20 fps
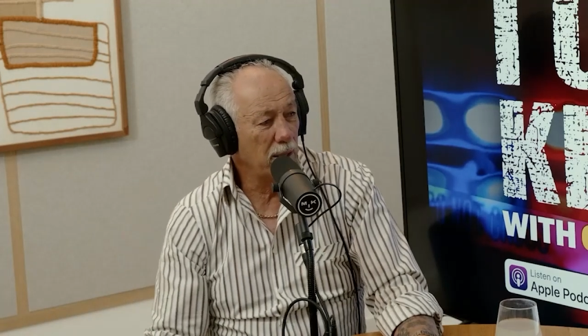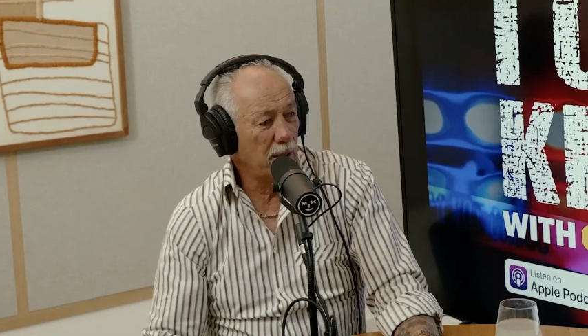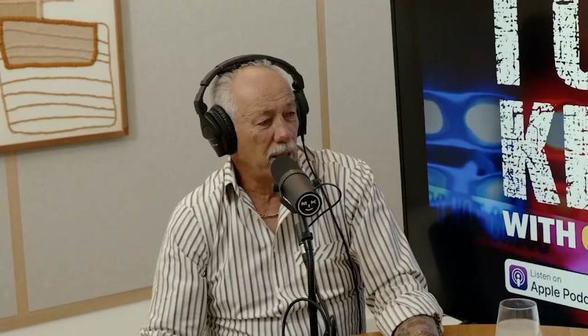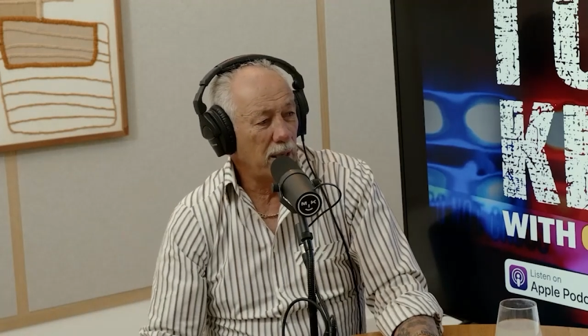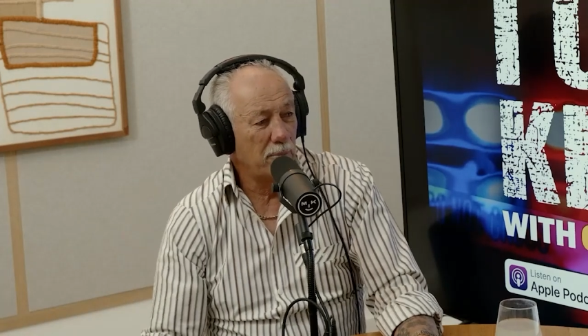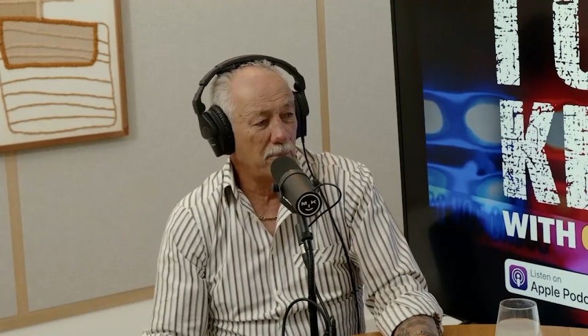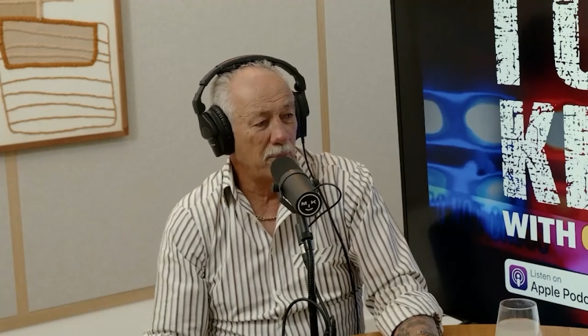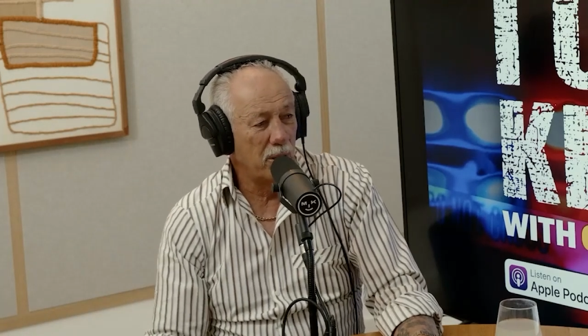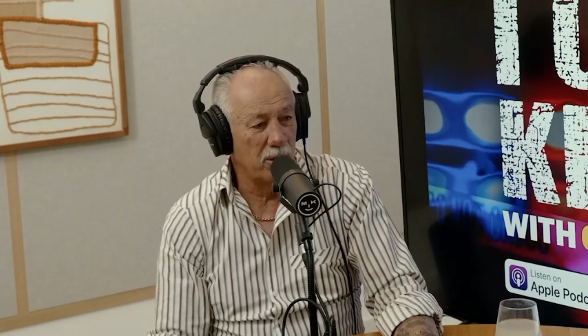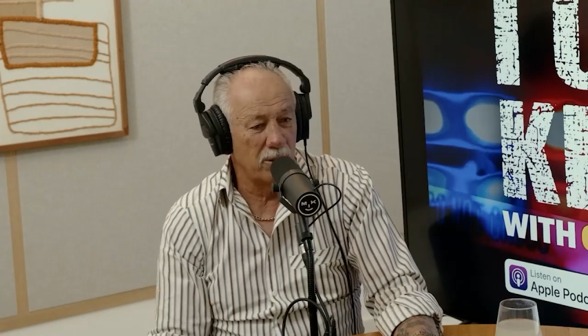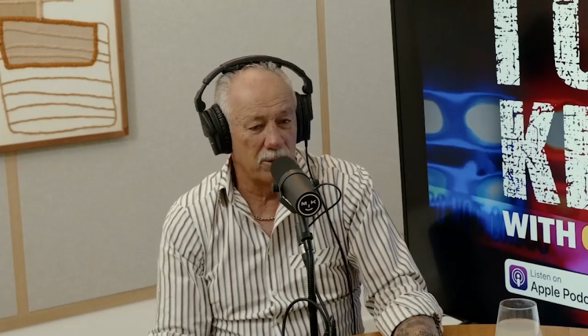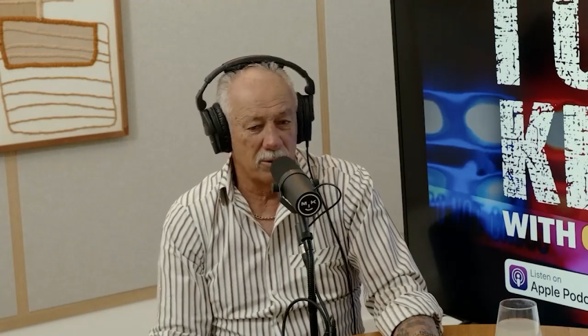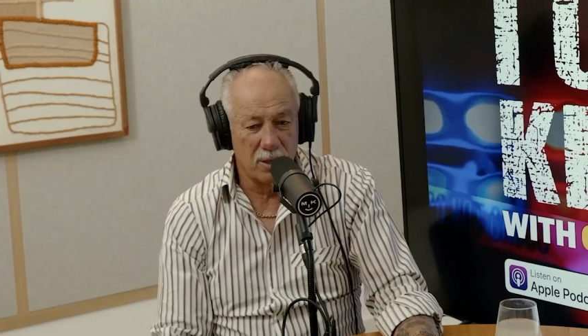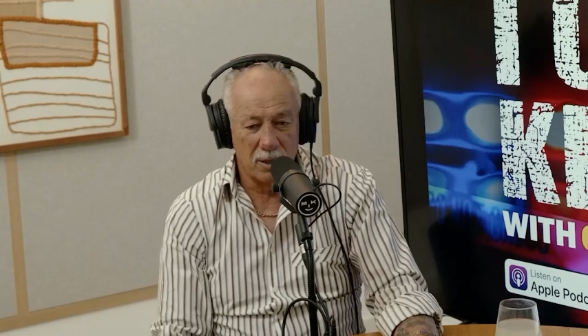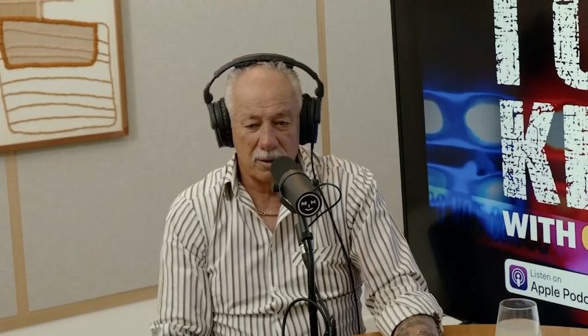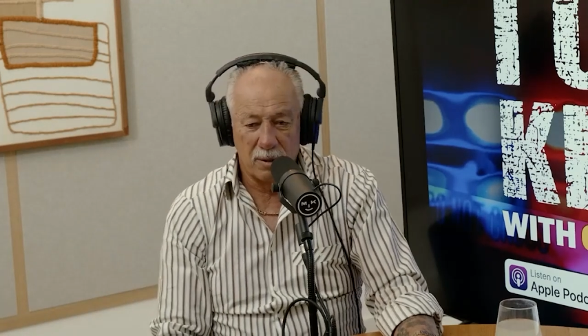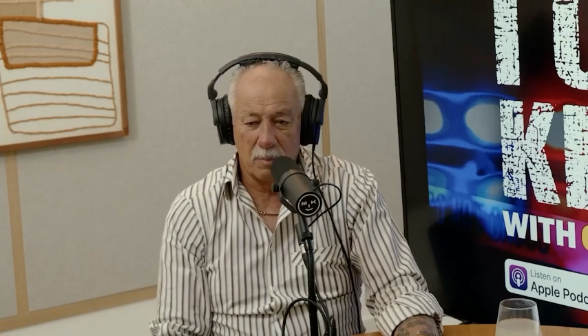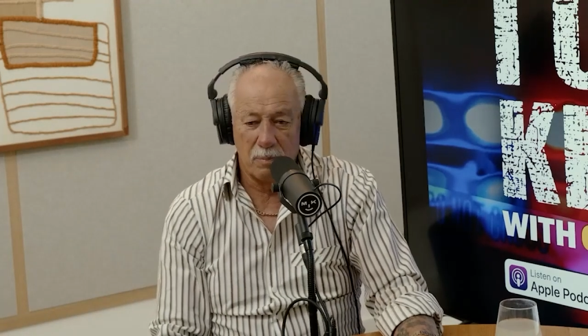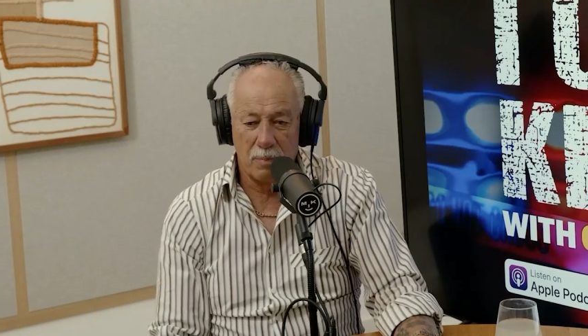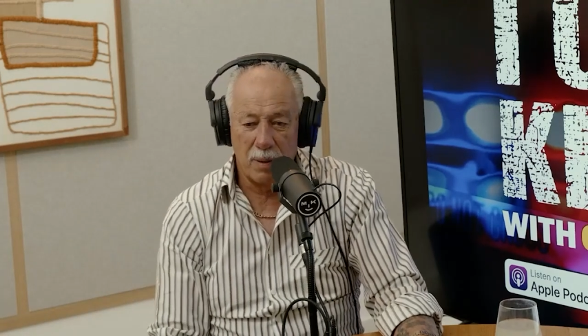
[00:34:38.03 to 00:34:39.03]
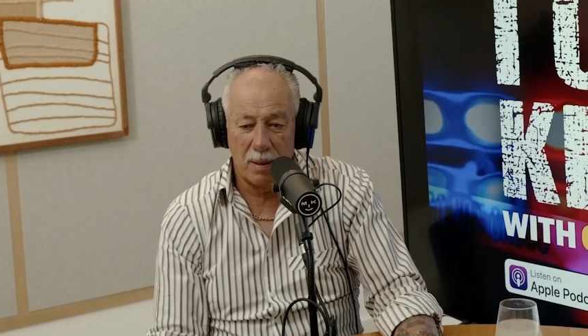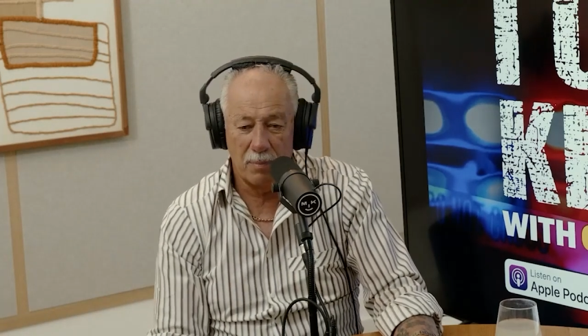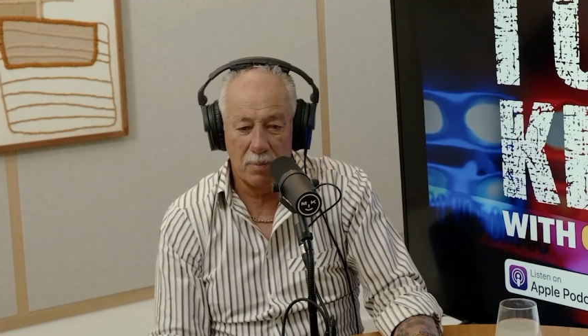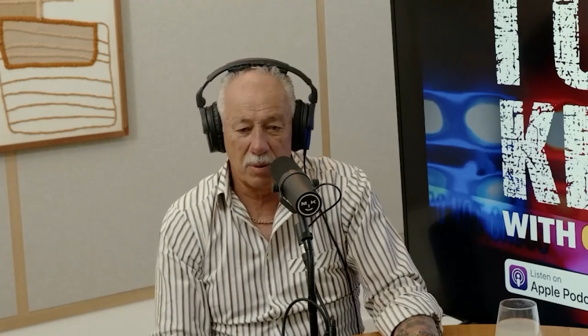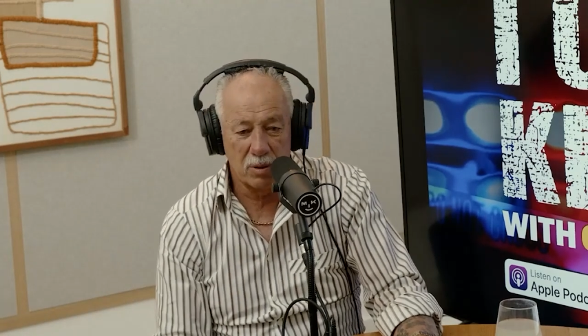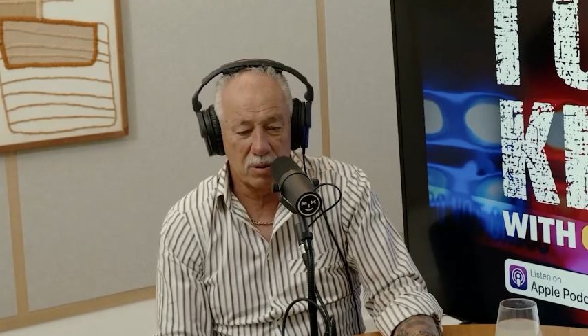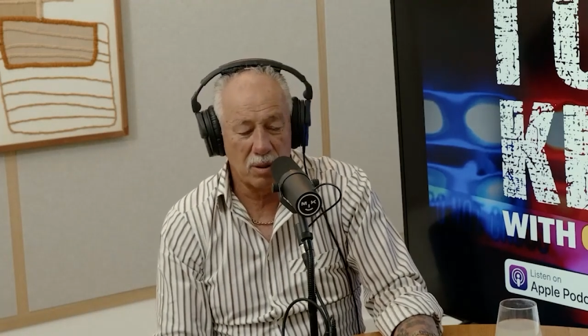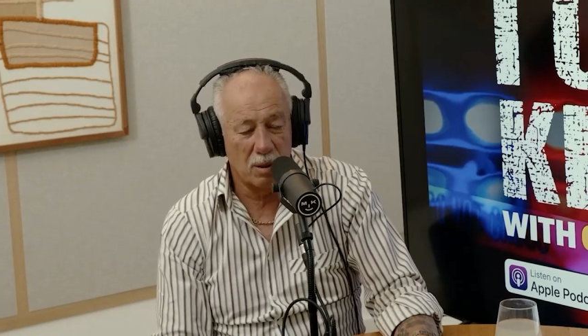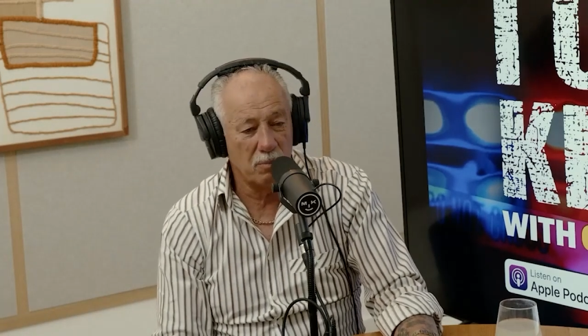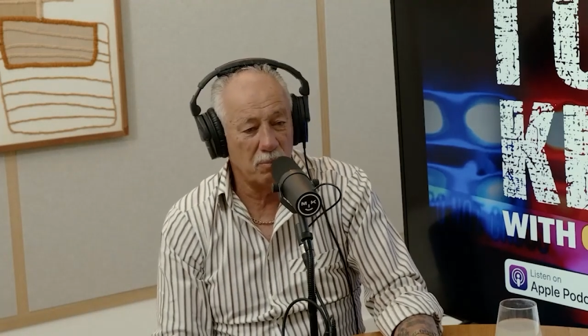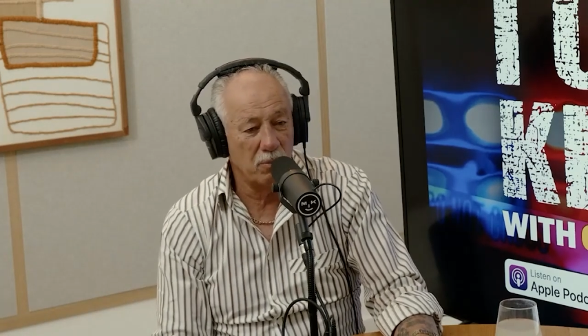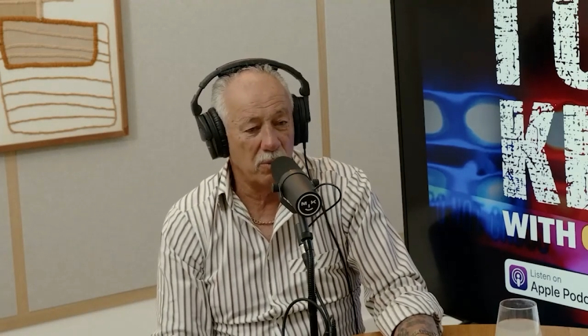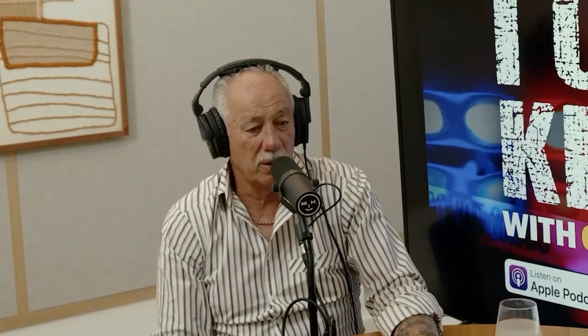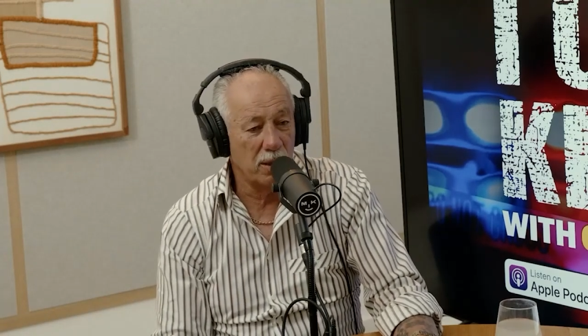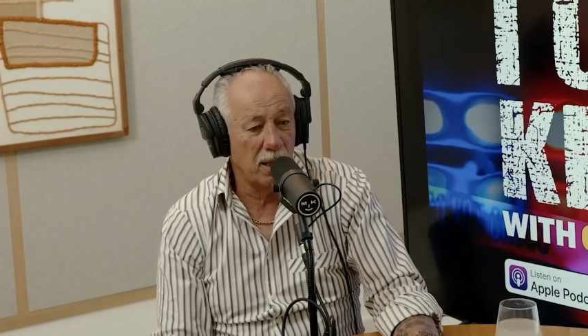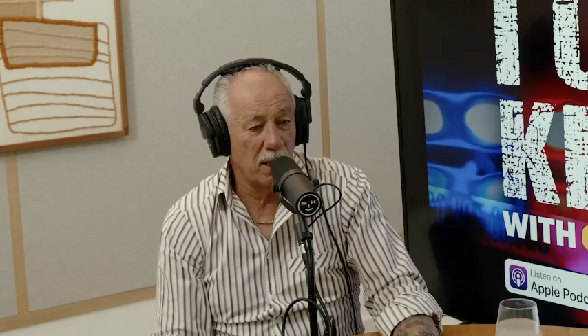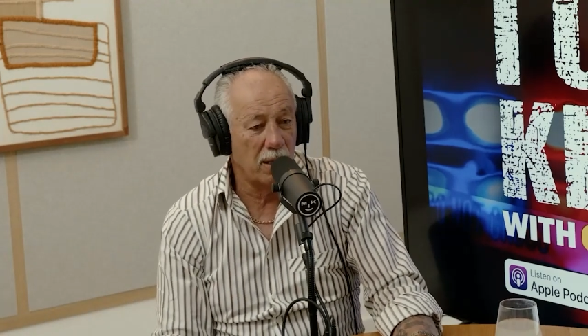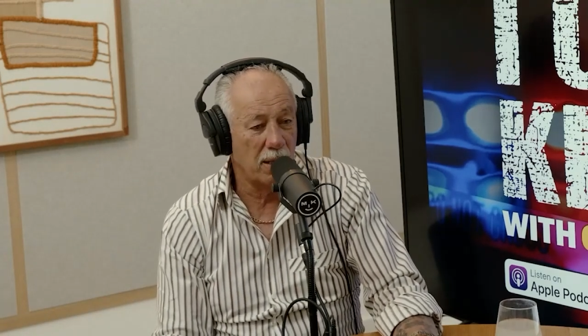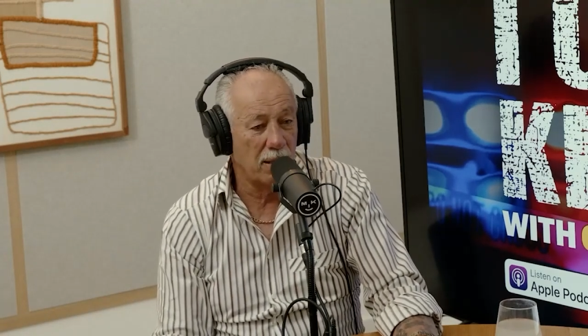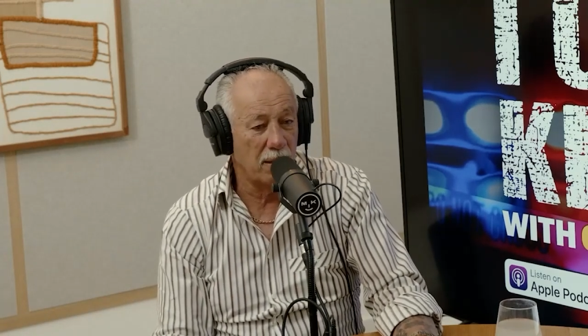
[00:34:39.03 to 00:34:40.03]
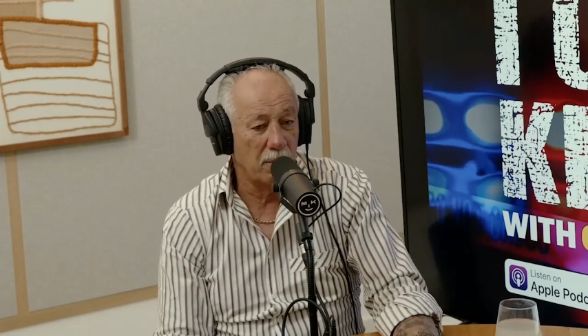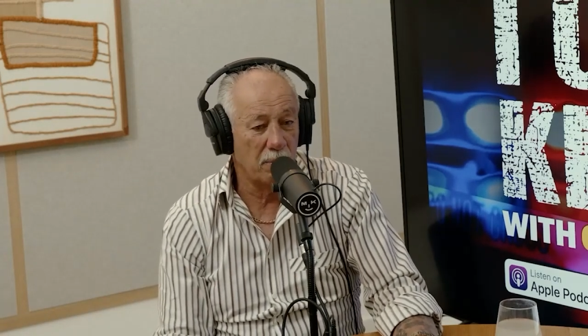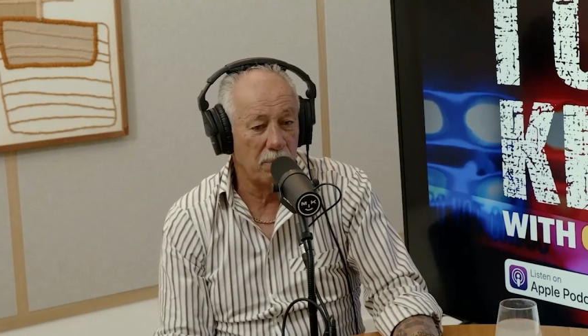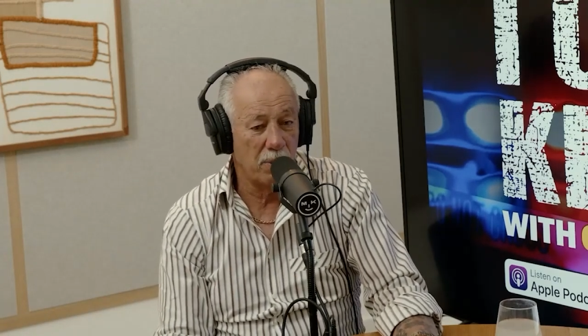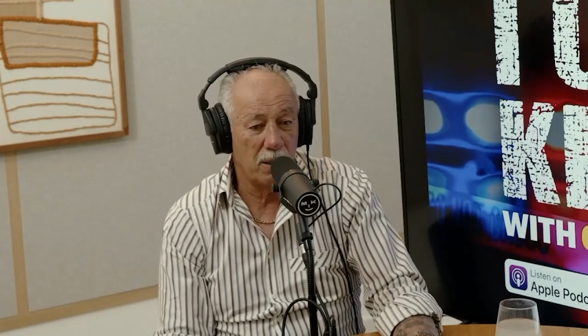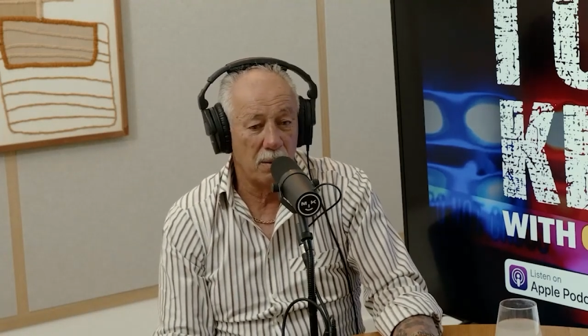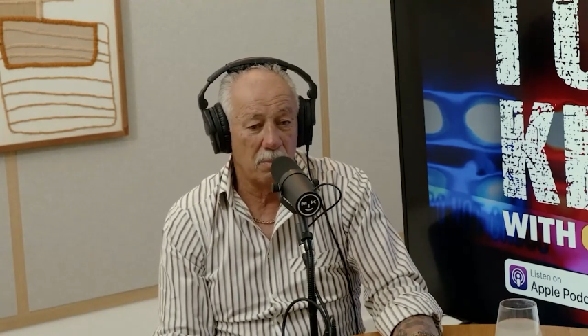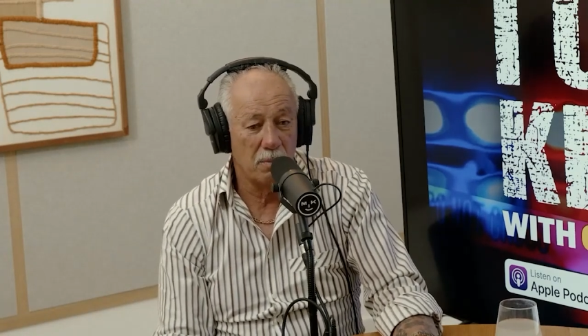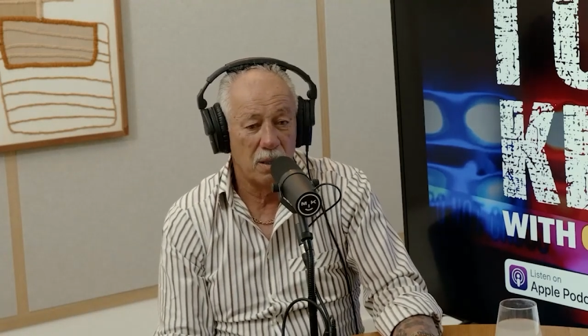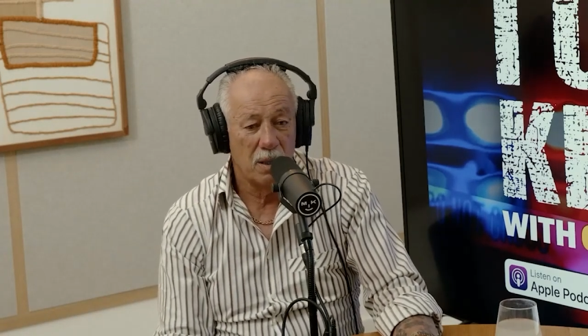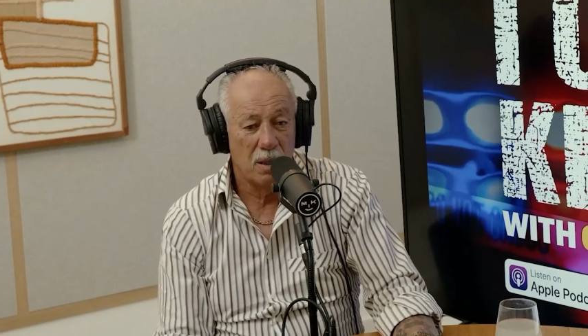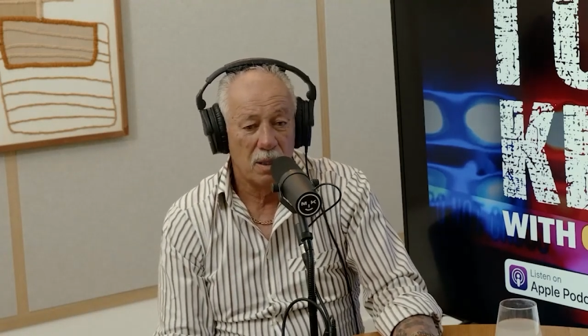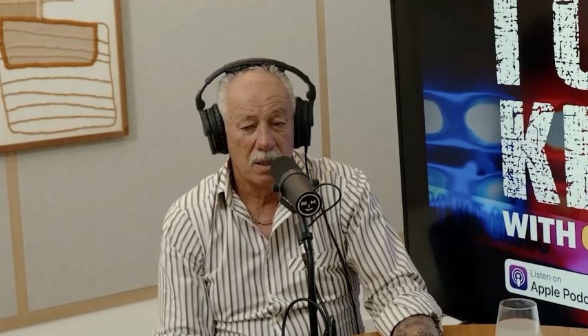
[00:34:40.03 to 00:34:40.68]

They'd meet us at the pub or something. We'd go down the pub.